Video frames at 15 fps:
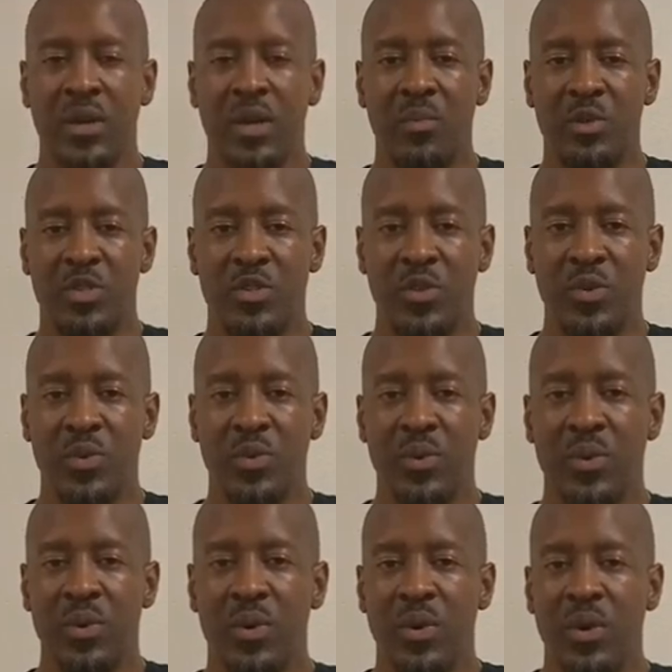Number
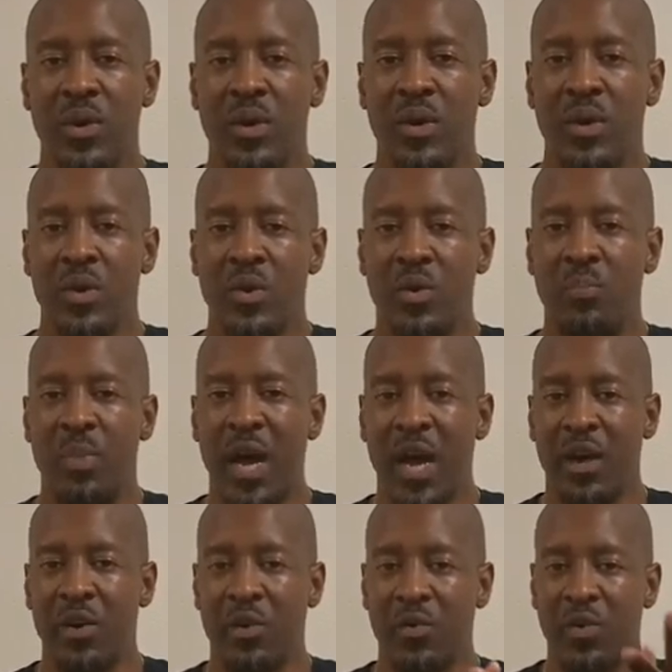two, go
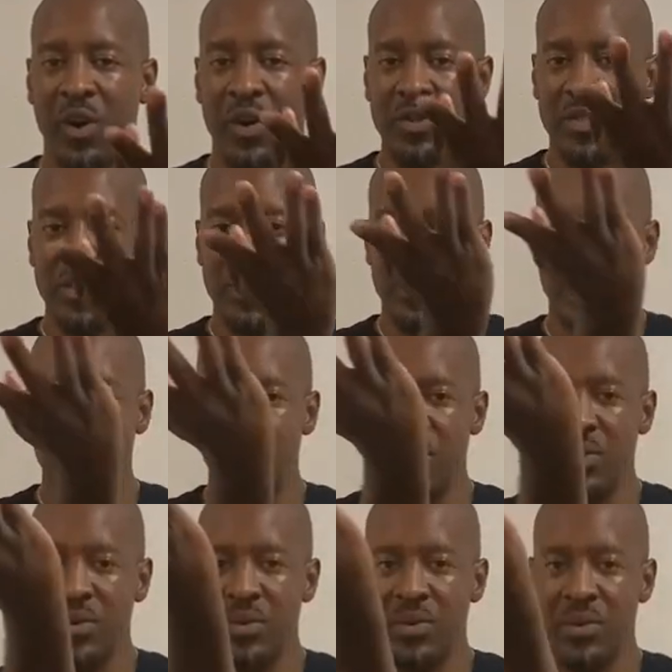back across the
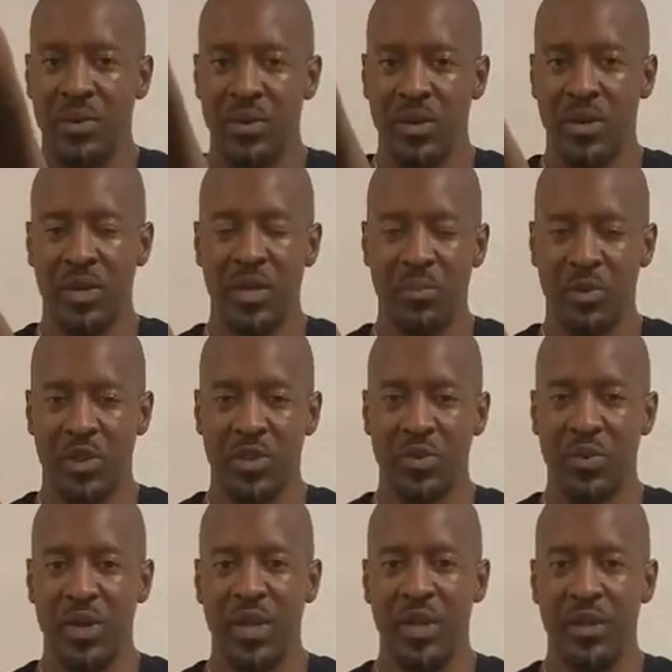center. Number
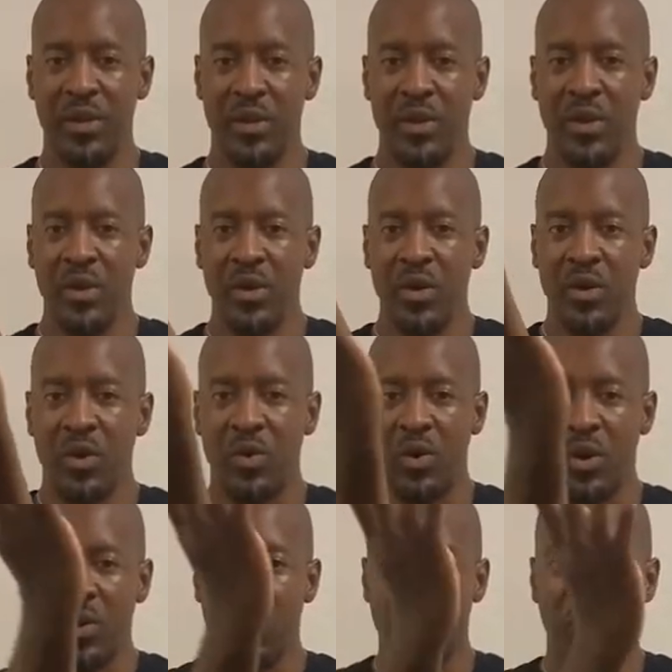three,
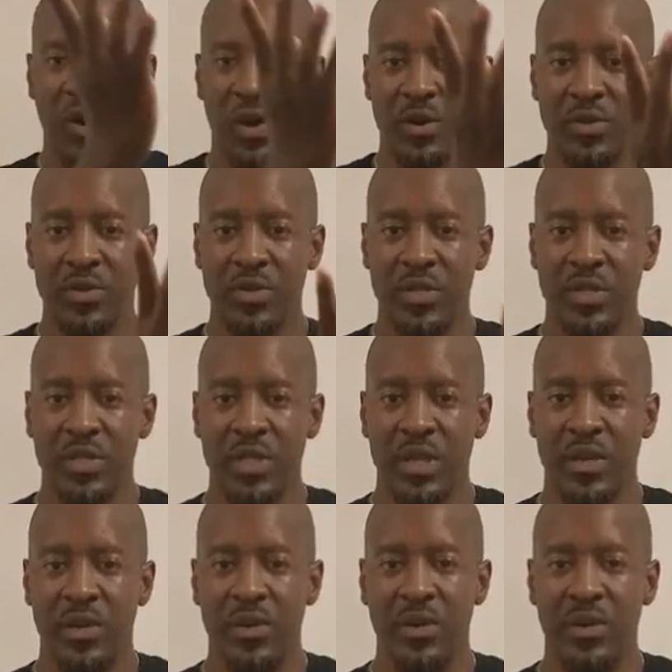go across the
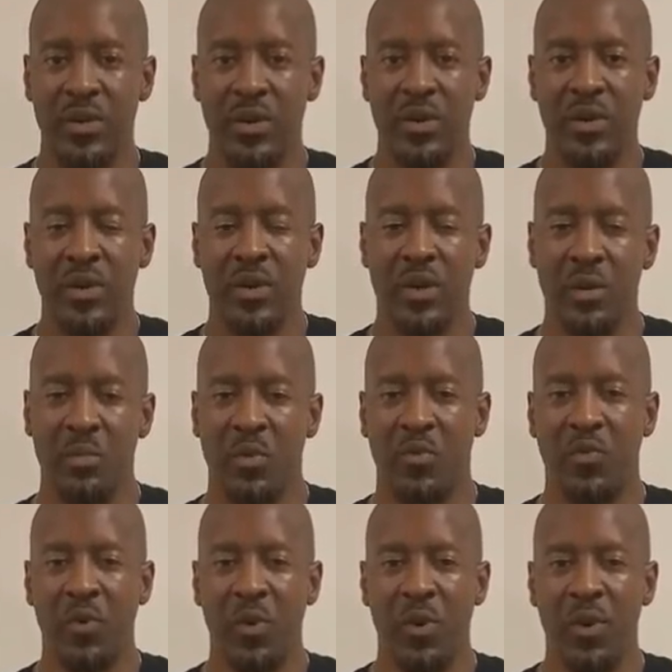center. Number
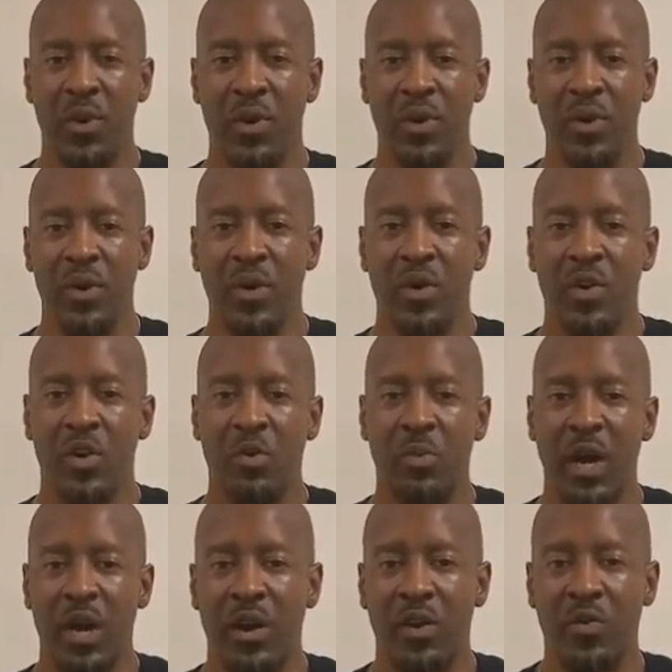four, go
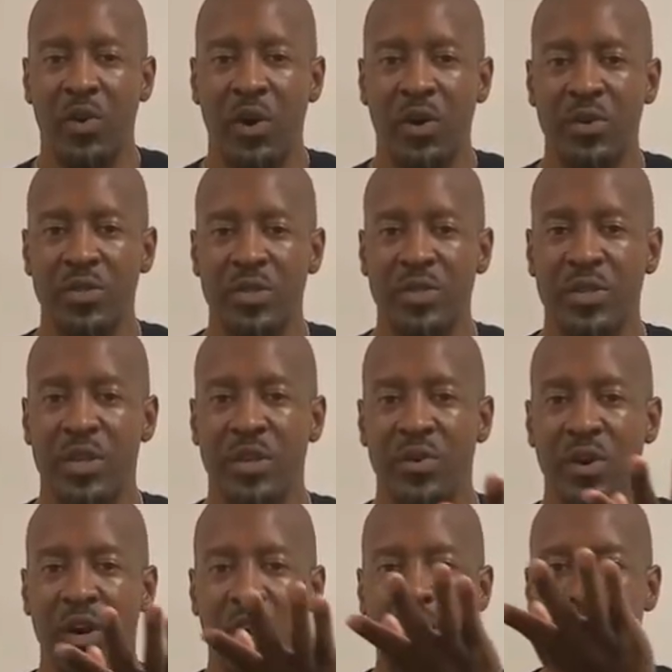back across the
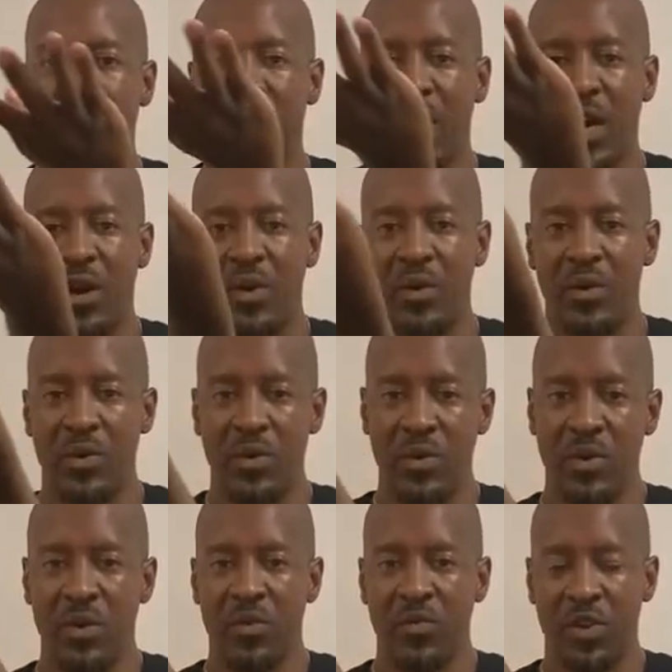center, up and out